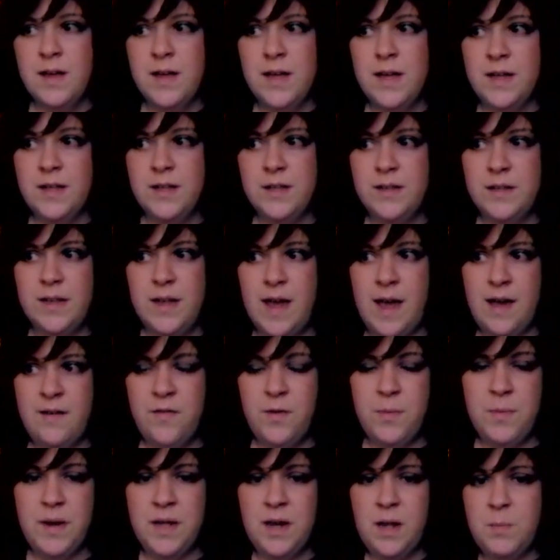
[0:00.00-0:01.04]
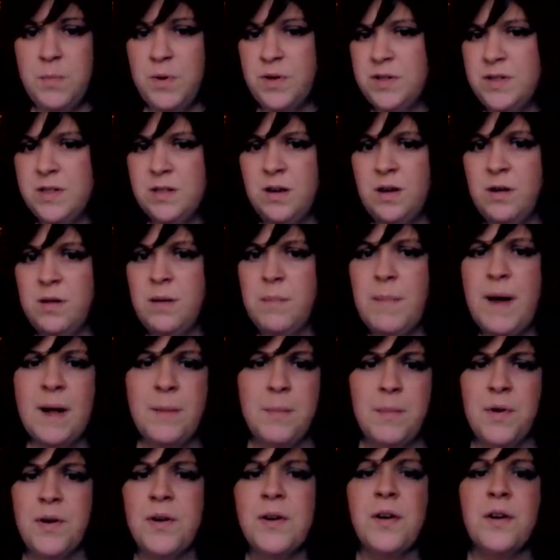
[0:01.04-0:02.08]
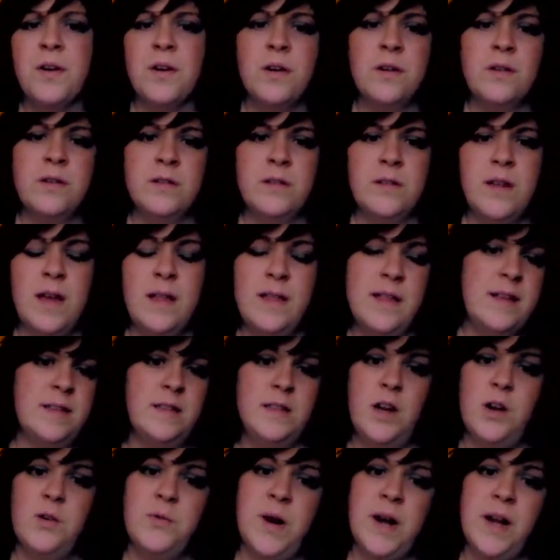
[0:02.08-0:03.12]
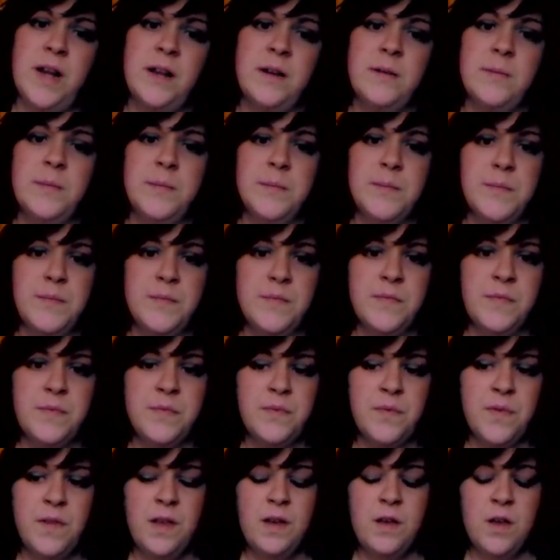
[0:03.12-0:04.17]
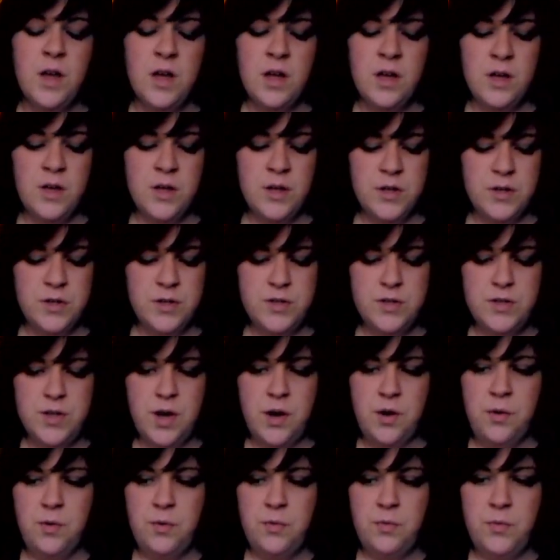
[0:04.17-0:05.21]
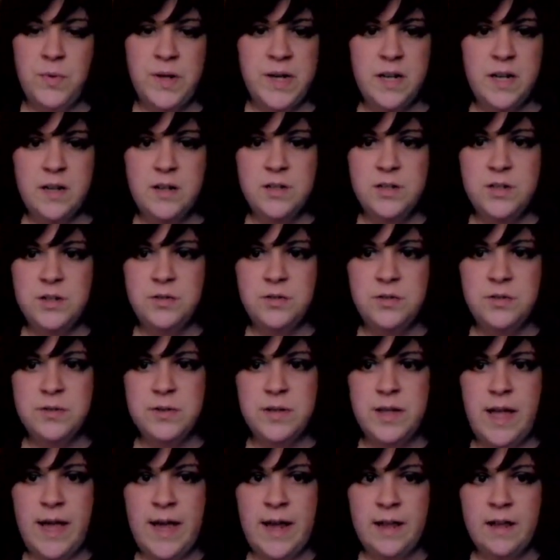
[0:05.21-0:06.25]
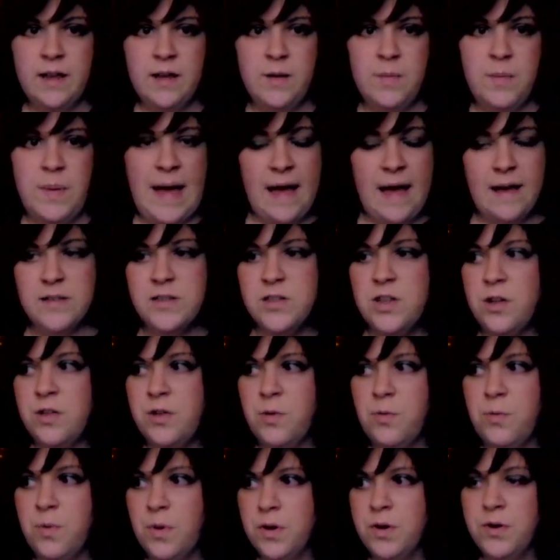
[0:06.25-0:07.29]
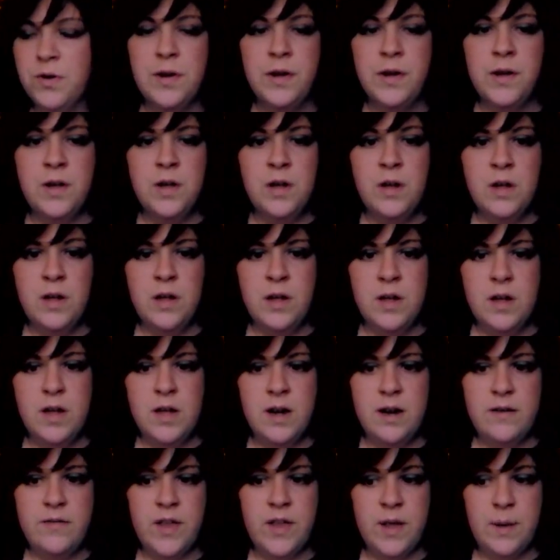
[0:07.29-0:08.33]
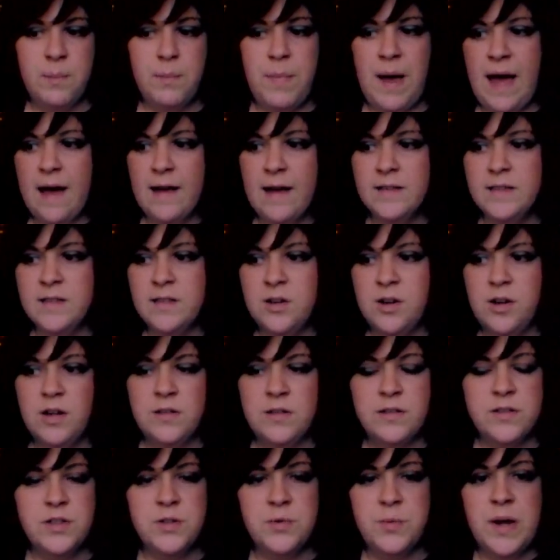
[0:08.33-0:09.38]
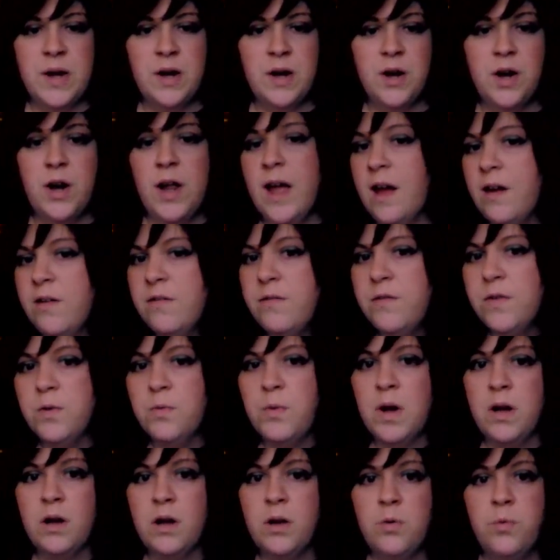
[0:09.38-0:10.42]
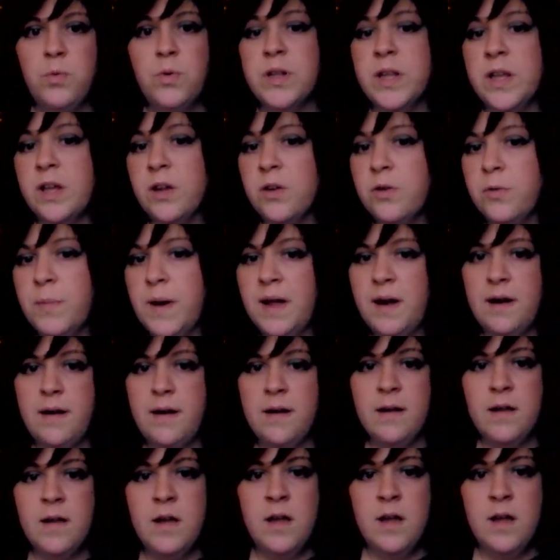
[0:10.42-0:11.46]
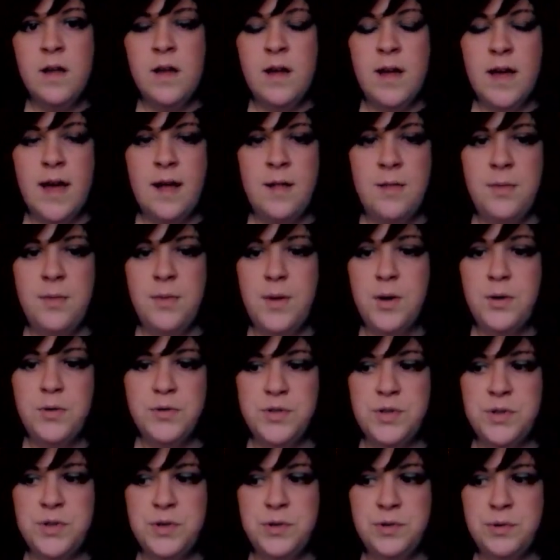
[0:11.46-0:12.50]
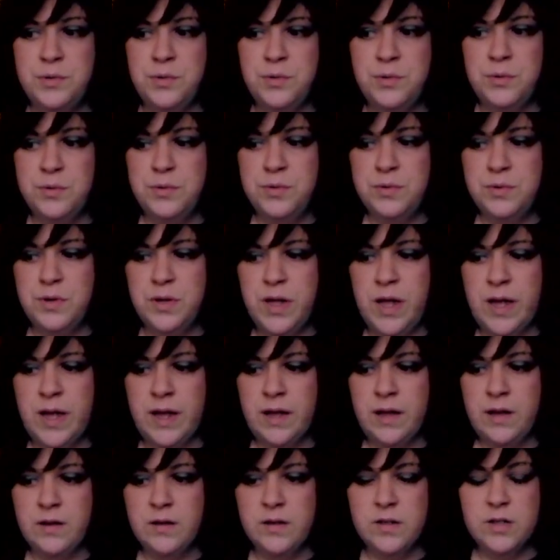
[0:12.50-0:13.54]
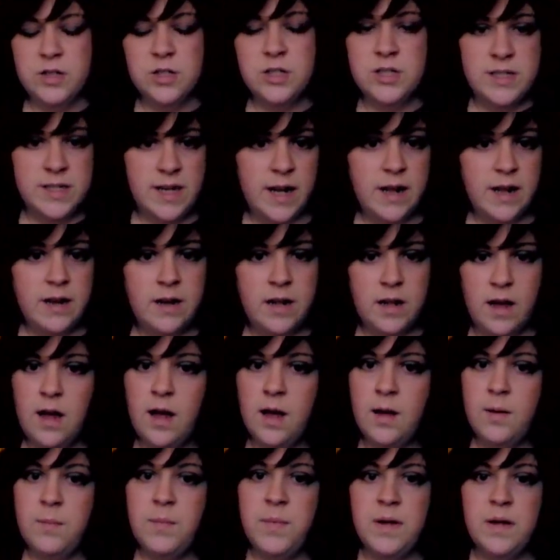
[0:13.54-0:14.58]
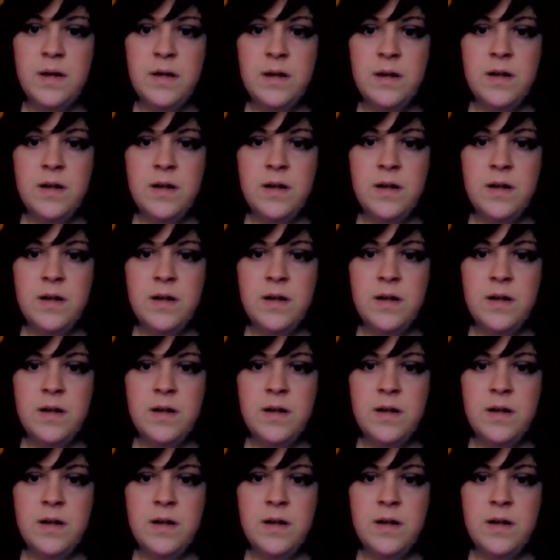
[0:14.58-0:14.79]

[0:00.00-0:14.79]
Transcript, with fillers: it, everybody puts it on the back burner, and that's not right. So we need to, like, pass on the word and everything, pass it on to where everyone will hear about it, and those who, like, are standing up